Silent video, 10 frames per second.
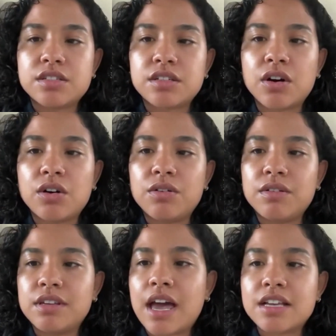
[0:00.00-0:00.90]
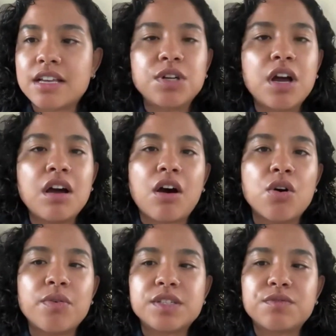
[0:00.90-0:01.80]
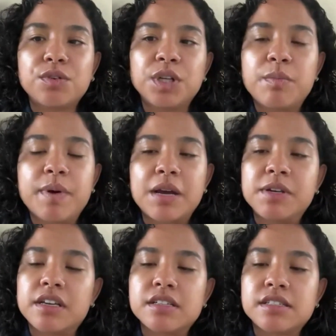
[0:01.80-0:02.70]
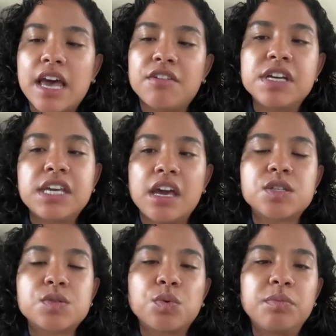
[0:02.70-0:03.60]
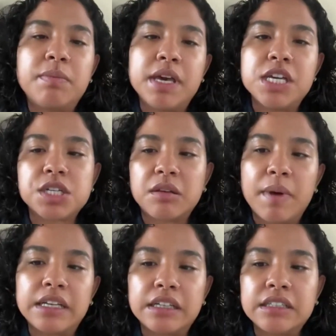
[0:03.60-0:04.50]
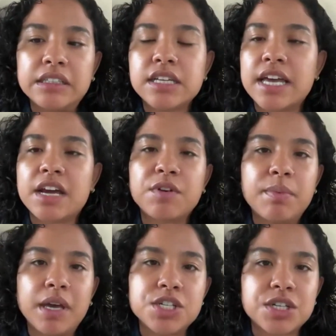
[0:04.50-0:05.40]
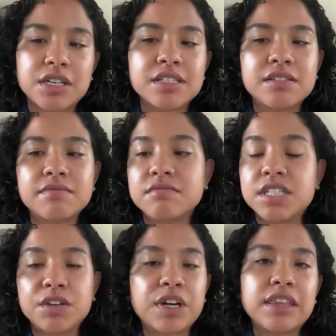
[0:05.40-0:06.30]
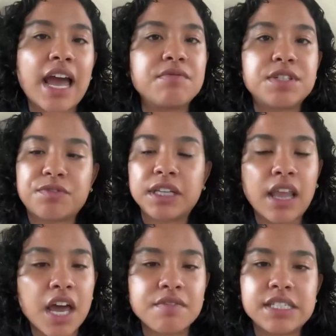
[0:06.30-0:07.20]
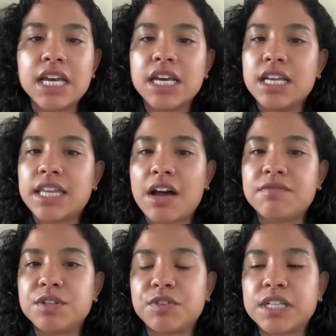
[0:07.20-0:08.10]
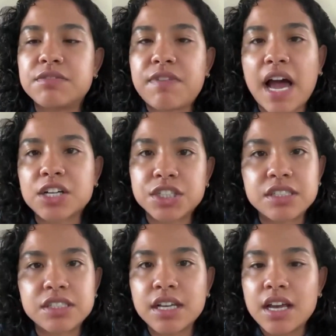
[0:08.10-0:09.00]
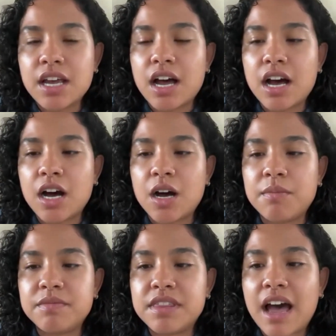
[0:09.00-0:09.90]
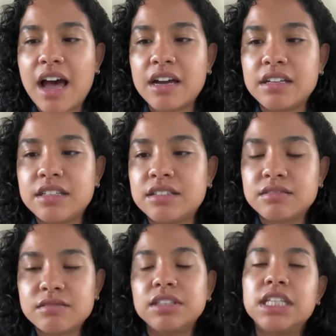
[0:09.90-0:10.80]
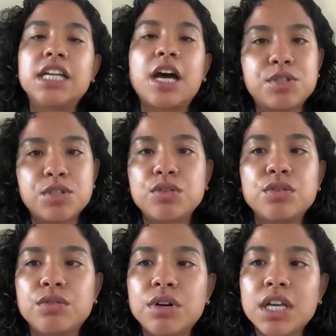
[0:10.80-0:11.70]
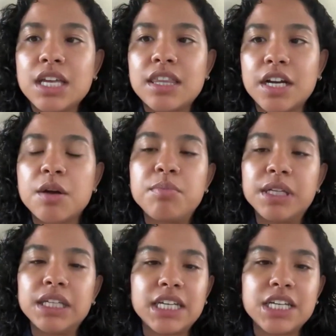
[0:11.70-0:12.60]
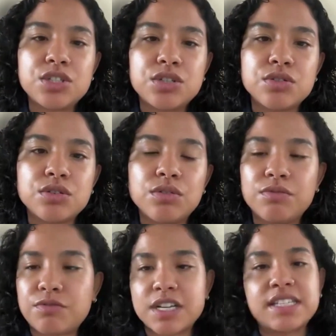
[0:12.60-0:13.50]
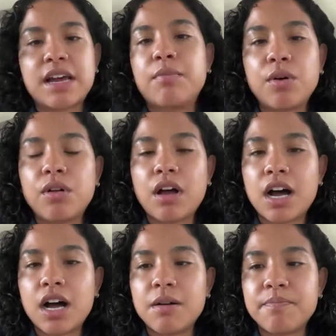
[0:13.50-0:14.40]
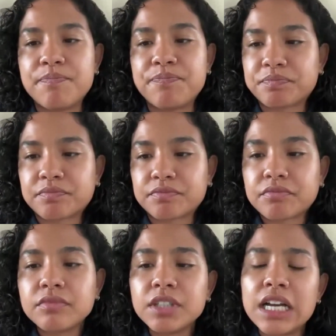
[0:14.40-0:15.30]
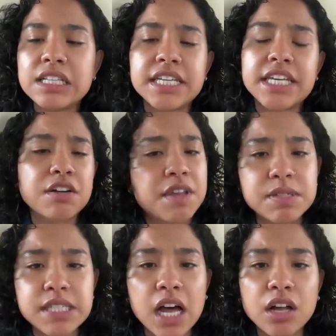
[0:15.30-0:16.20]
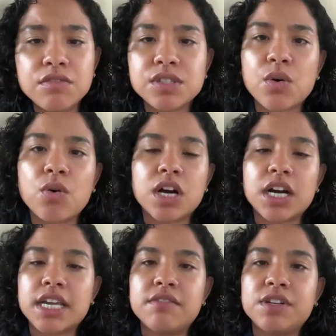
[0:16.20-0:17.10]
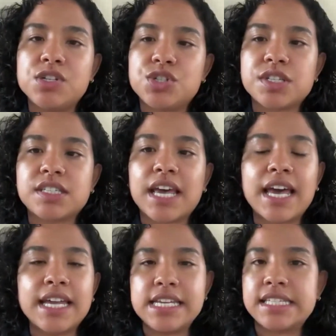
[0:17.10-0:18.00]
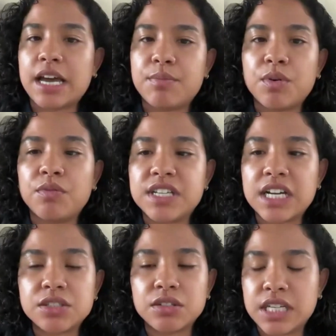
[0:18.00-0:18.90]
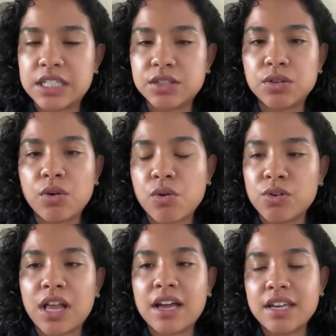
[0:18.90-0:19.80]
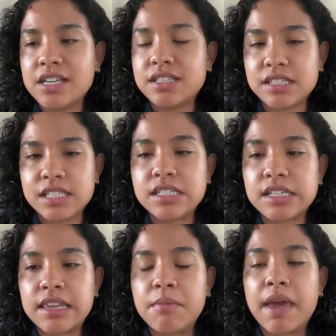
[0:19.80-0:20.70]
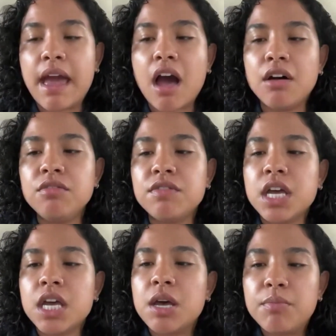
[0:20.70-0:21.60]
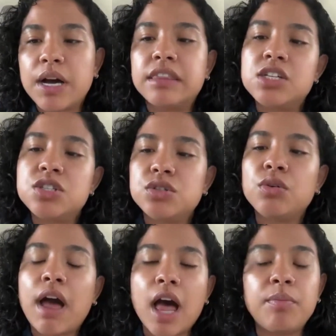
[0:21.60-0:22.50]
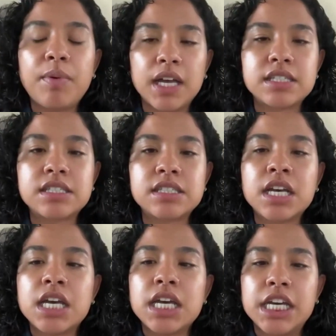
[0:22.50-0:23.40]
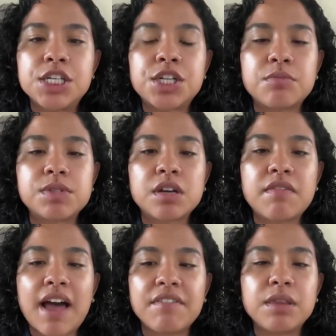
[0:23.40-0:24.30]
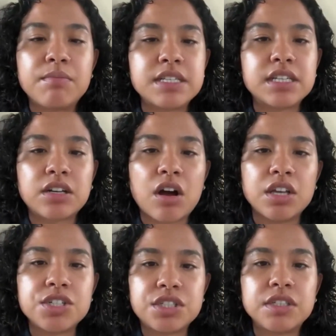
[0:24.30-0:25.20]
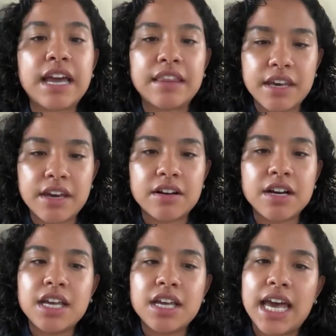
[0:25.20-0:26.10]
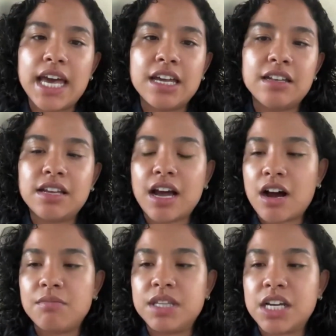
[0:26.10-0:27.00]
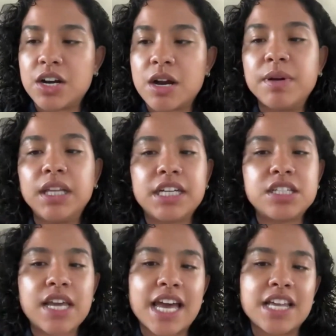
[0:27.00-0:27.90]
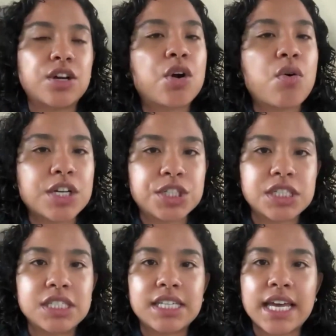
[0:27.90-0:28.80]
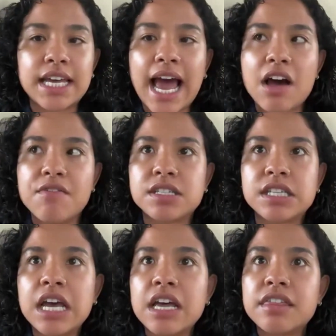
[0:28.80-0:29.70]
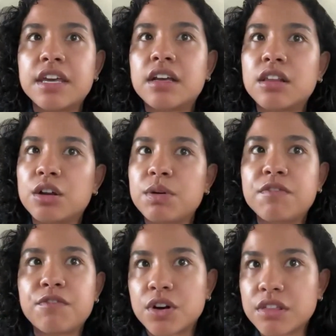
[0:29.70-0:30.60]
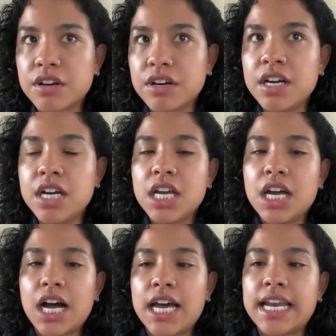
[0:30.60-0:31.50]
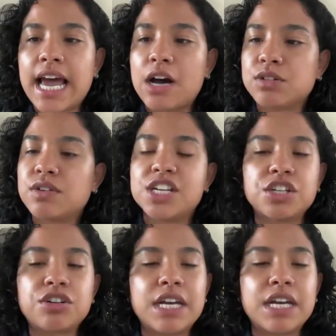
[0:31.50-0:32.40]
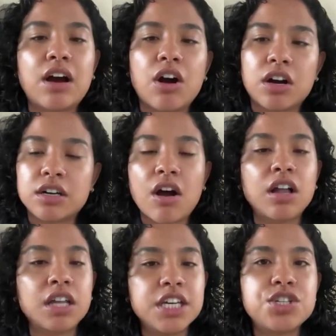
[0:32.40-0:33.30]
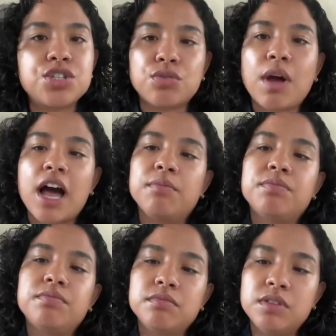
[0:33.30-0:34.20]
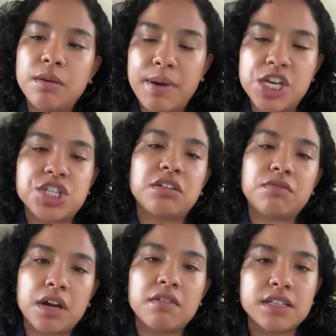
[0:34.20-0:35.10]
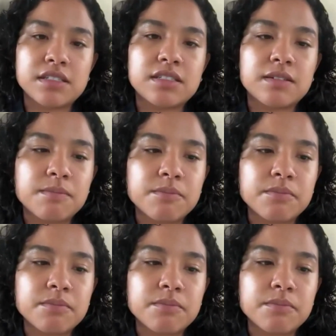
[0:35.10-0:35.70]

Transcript: So yes, we're not always fully prepared because every case will be patient dependent and every patient is different. They have different lives, they have different factors that lead up to their ability to, for example, take care of themselves or even just any type of dental oral disease that they may have. But they do help us in terms of having the basic knowledge to get there and their ability to answer our questions and have us think a little bit further and how to integrate our knowledge to help the patient in front of us.